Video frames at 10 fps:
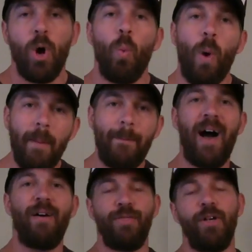Wipe
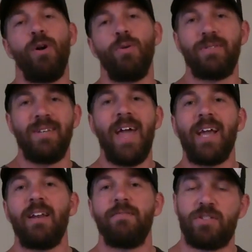out those
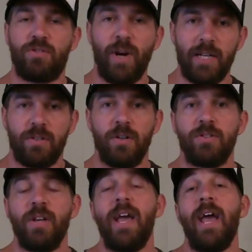negative
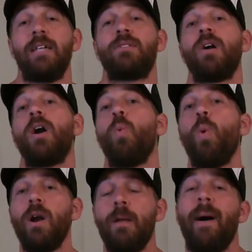stressors and start
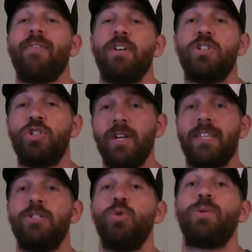worrying about the
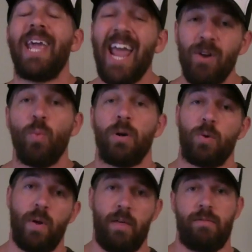shit that you can
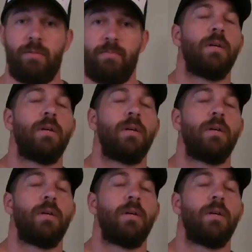work with.